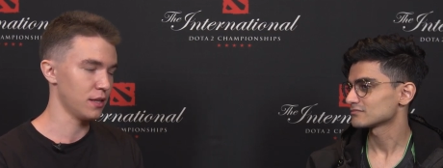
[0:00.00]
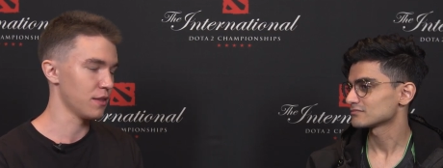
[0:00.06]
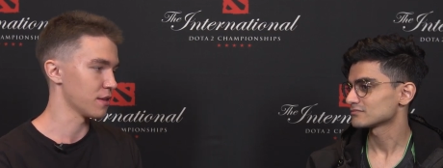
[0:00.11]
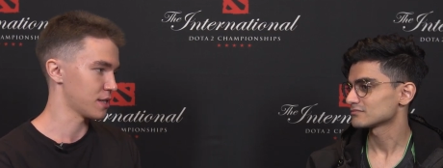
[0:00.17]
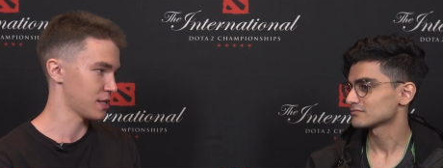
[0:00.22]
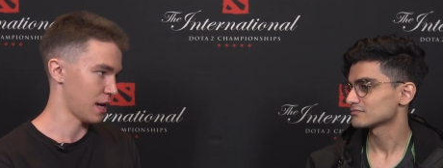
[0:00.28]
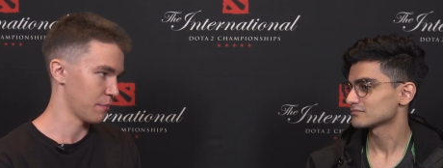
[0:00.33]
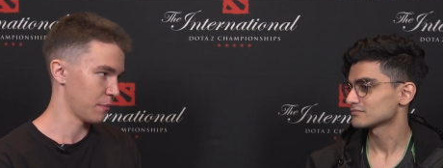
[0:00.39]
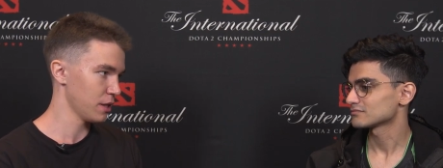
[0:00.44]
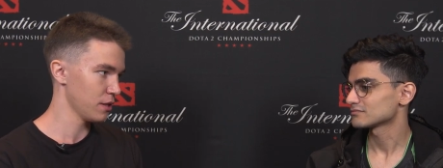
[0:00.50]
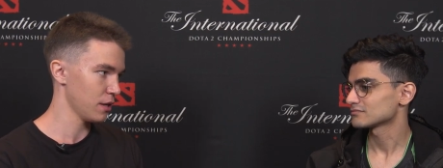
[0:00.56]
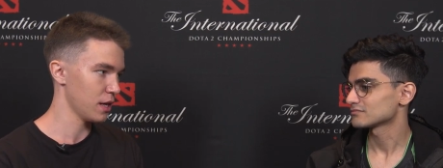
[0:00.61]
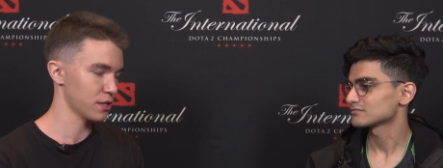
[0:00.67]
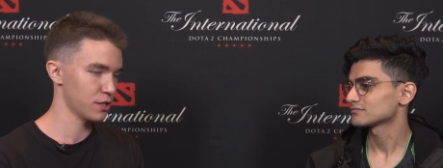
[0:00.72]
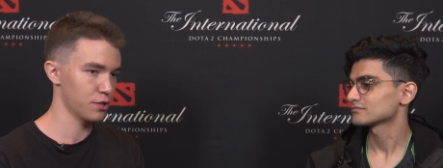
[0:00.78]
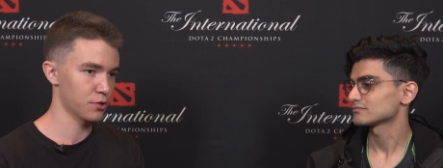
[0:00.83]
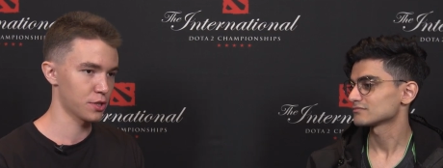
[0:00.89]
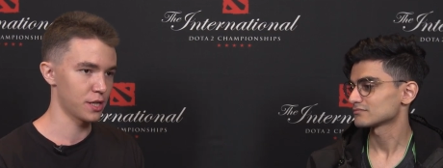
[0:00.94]
Speaker 1: the summit,
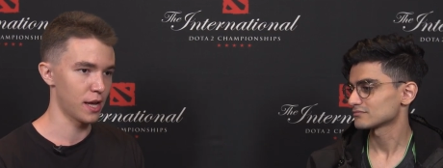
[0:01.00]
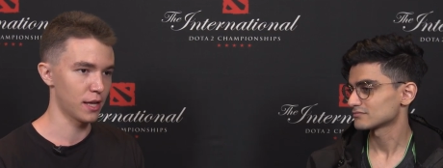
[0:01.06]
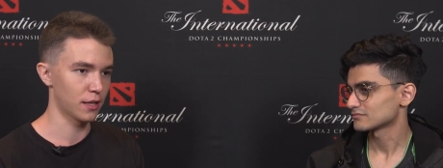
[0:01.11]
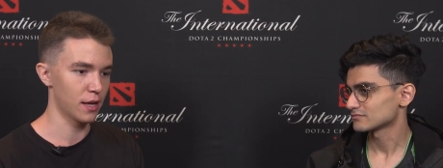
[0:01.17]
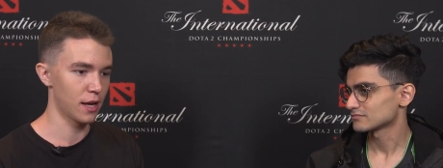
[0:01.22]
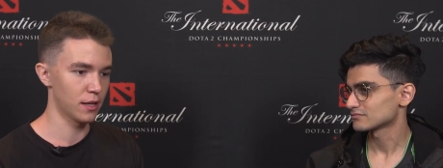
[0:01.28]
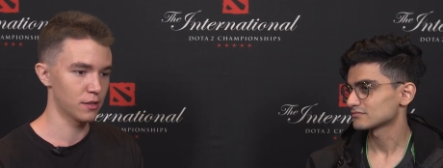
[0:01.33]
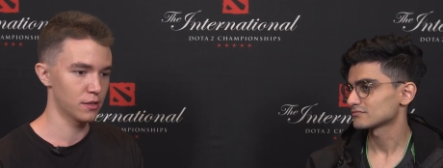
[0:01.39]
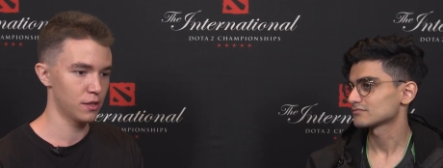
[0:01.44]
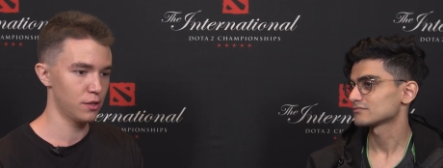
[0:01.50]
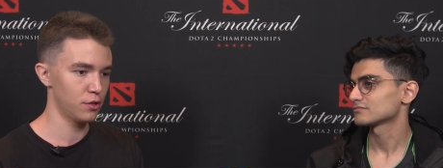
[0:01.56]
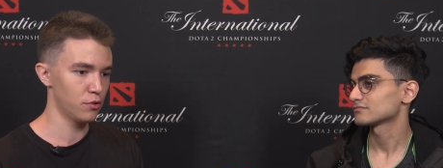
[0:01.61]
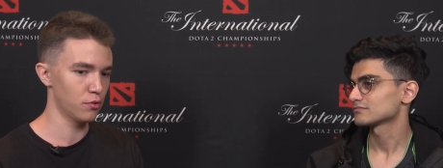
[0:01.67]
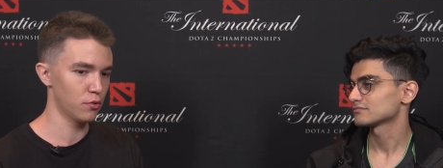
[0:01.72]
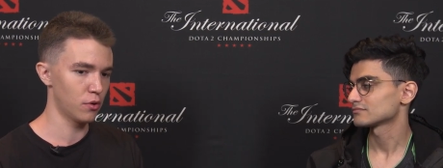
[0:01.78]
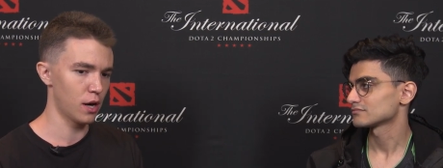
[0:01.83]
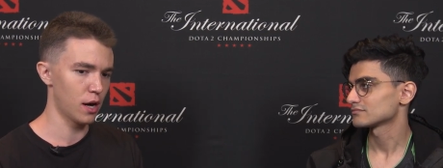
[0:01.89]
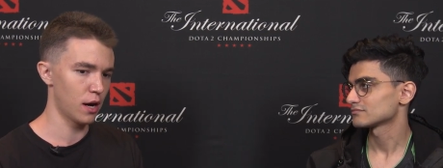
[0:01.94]
as you said, and
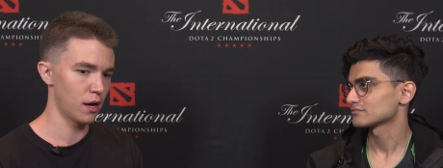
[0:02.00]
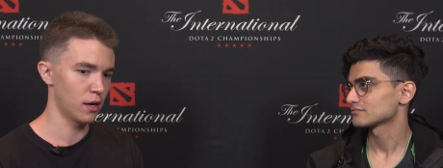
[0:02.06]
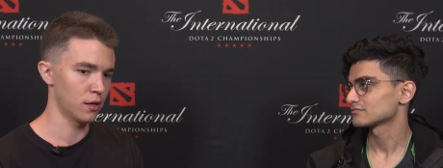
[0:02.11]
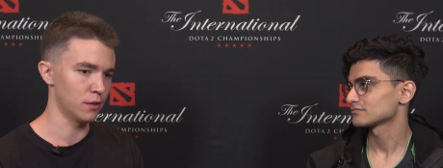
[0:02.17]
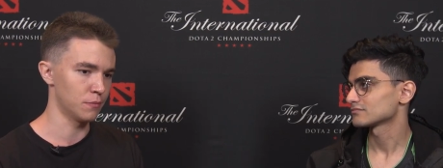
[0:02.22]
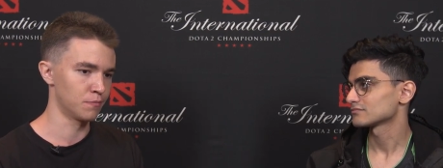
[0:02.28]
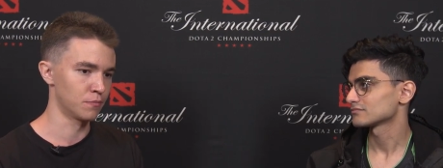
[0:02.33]
you are